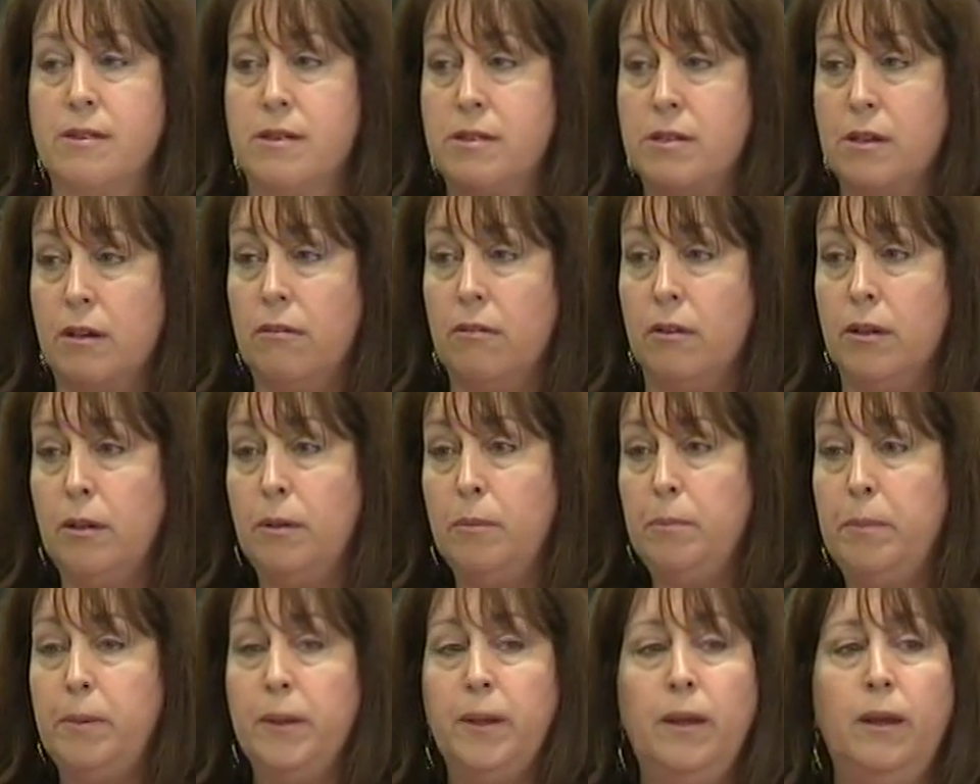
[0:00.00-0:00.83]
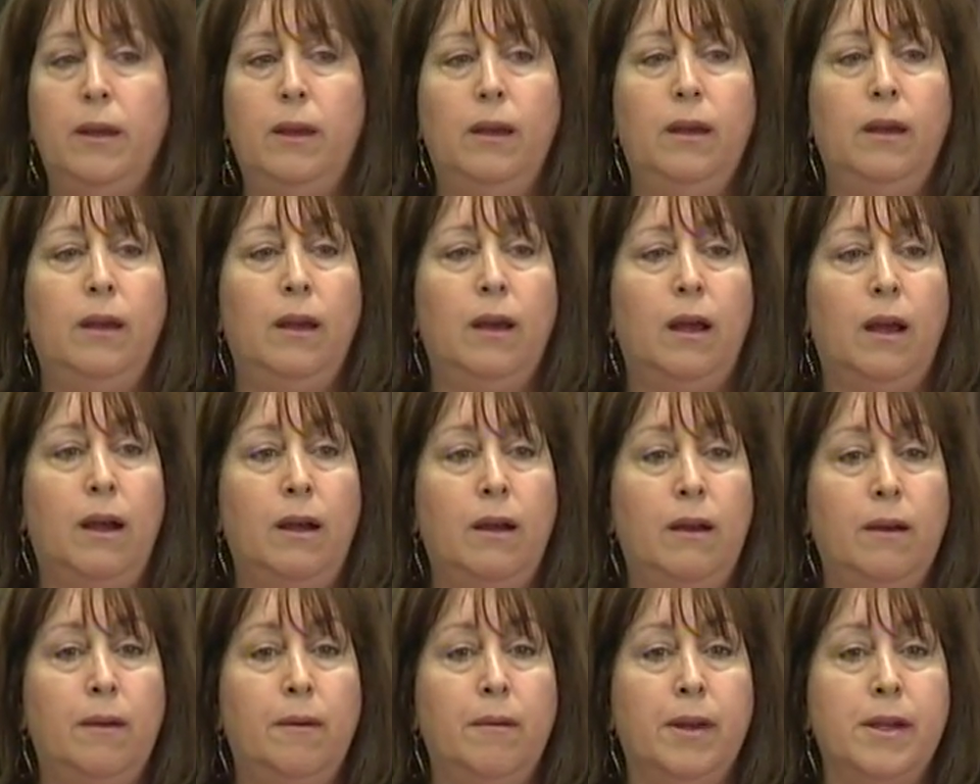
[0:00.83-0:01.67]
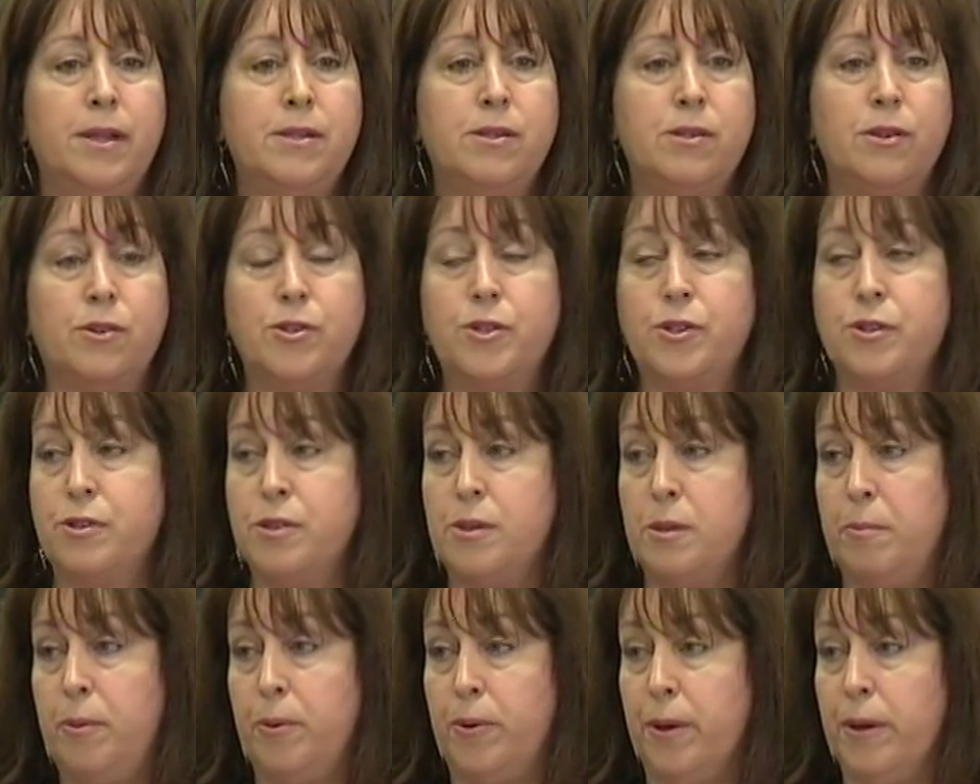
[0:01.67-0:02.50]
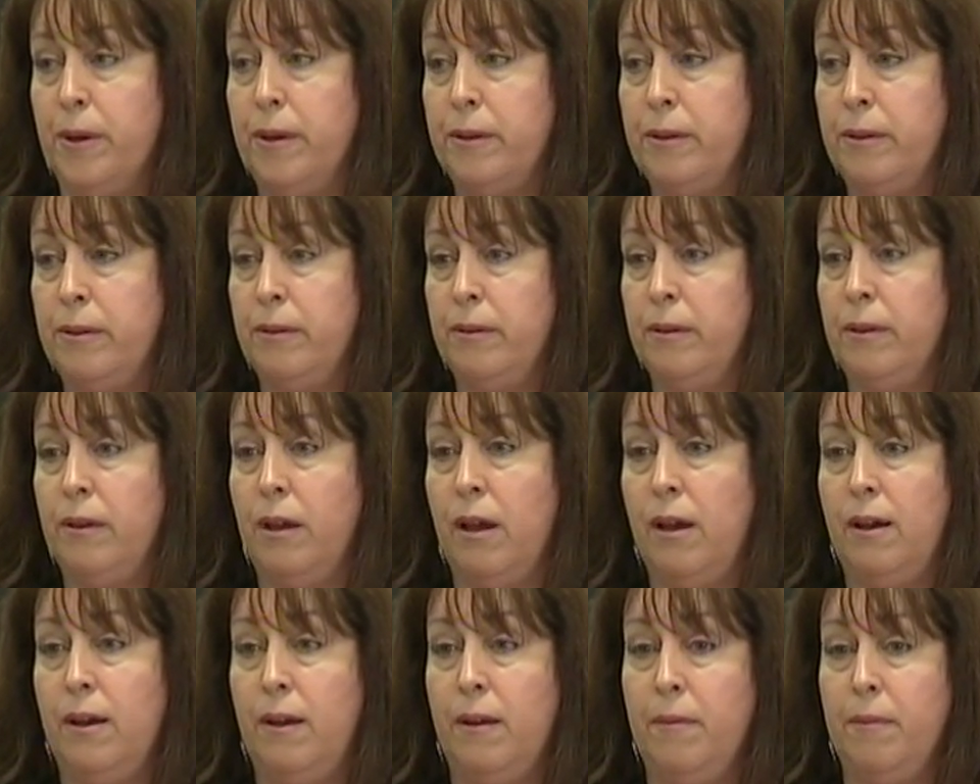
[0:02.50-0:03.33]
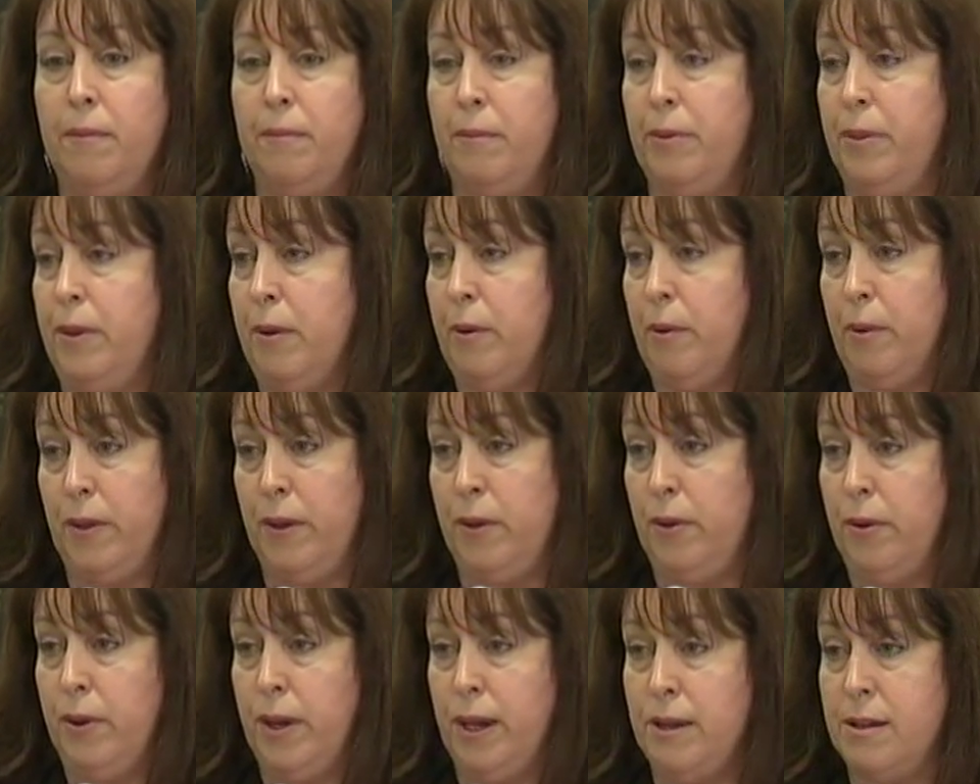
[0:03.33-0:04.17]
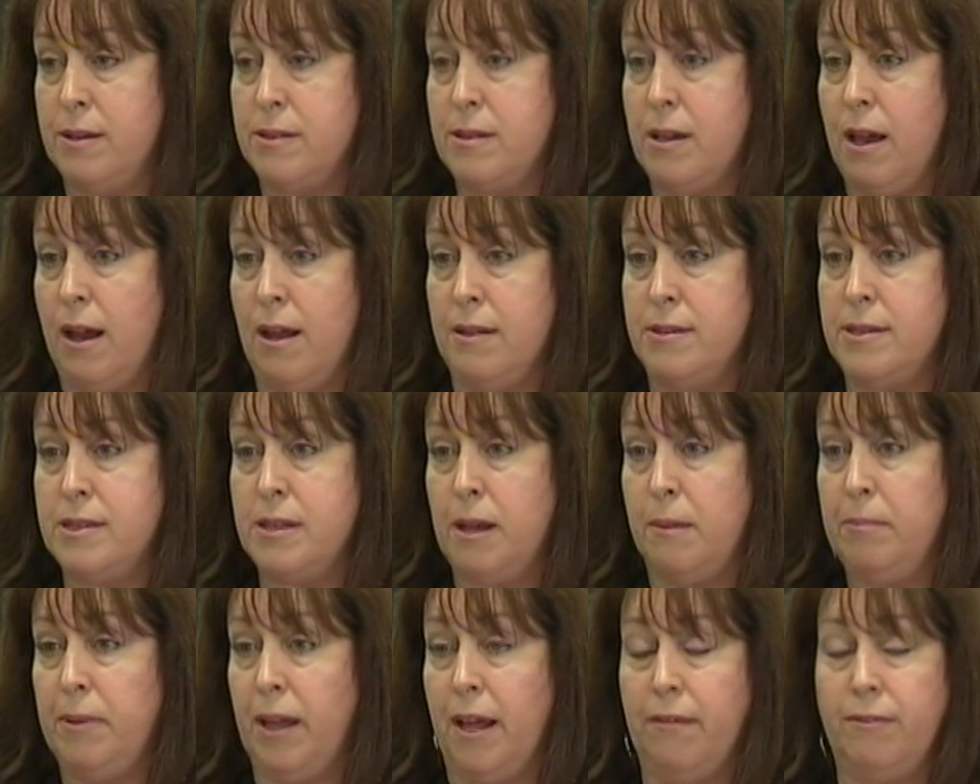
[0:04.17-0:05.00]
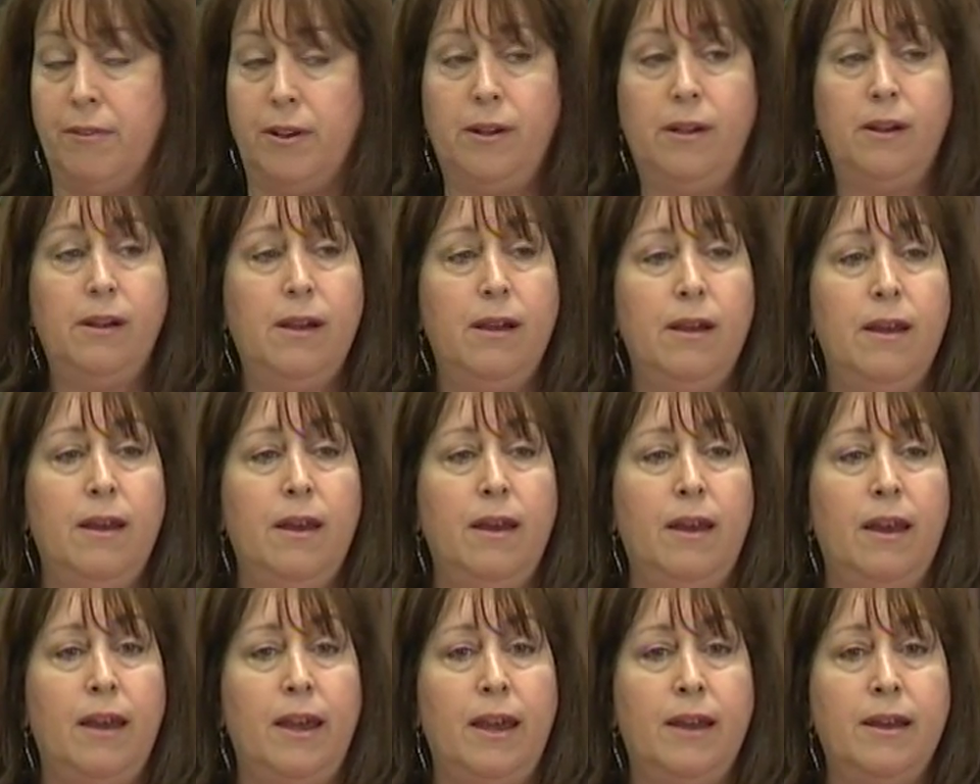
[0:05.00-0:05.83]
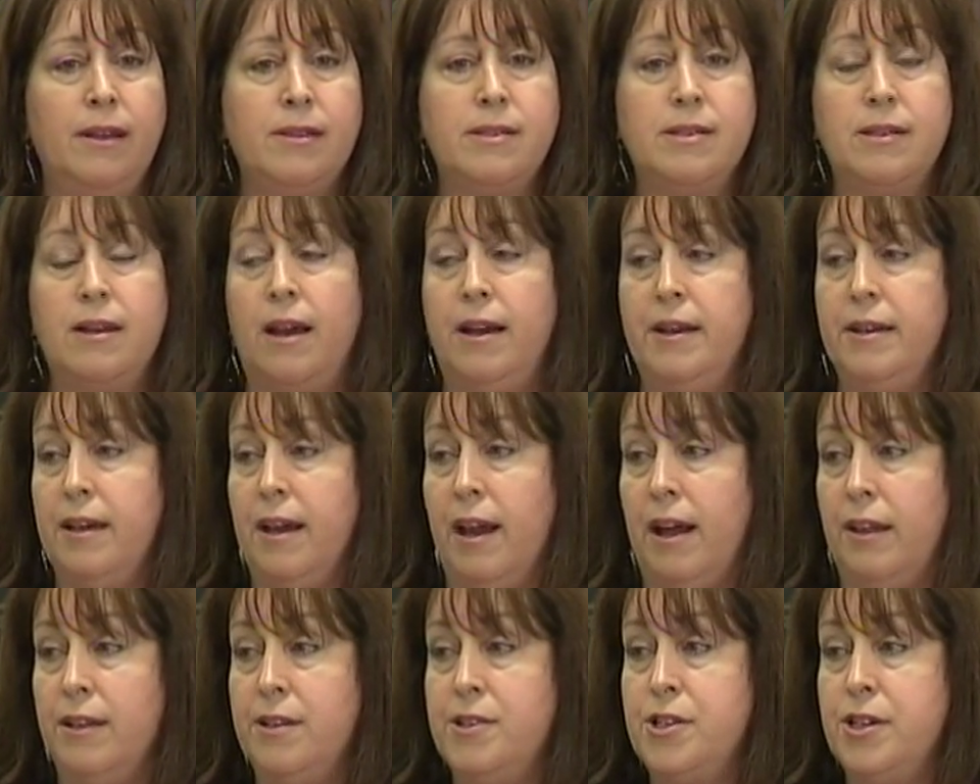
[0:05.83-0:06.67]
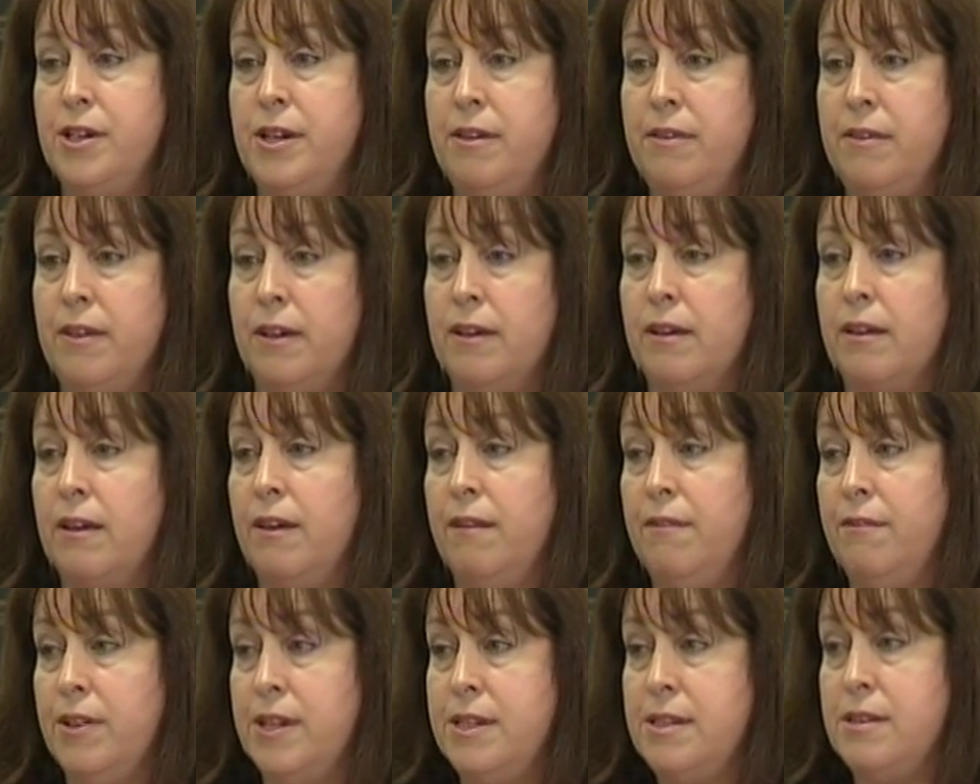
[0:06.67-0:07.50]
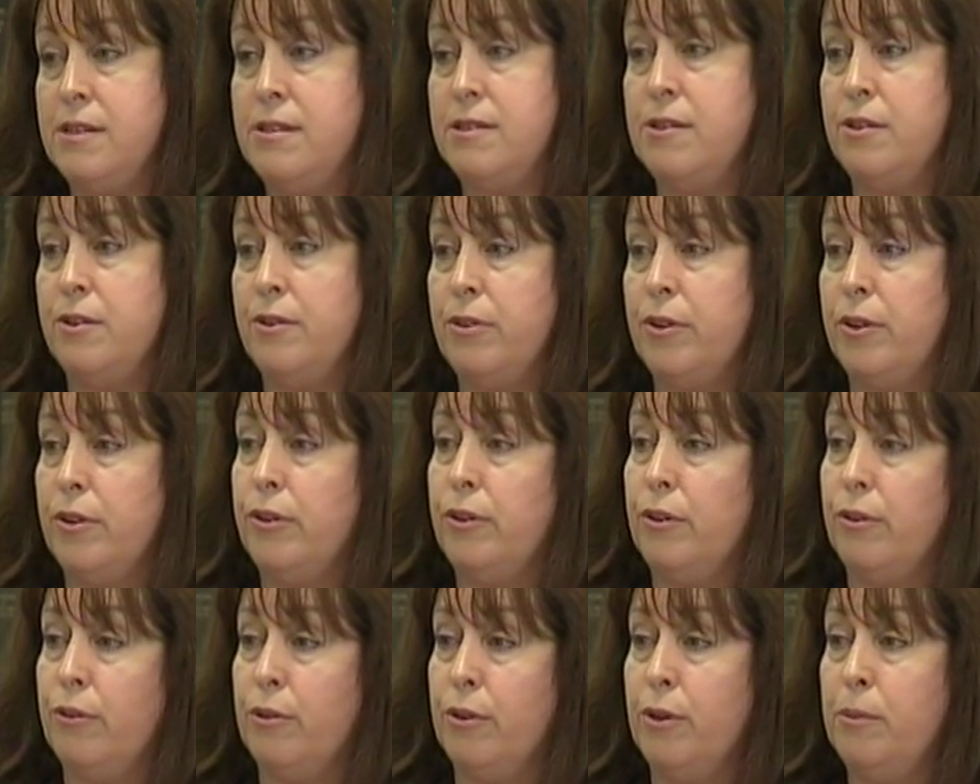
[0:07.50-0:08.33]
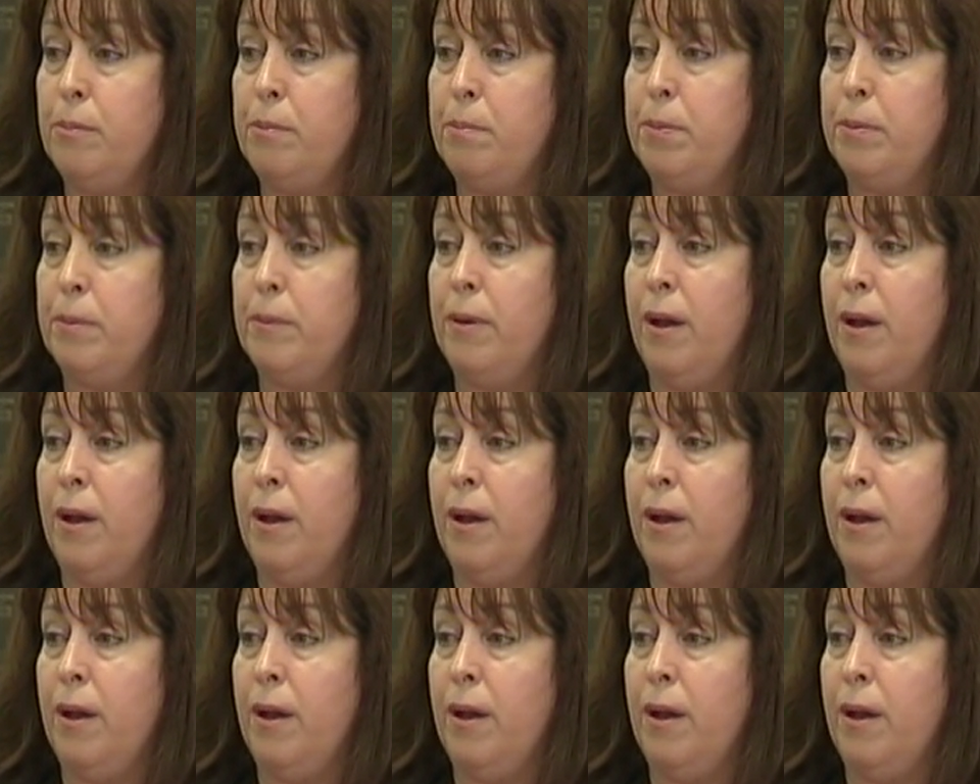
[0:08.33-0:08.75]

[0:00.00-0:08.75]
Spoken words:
It's a group, it's social support that you get on some level, it's an ideology that convinces you that the group,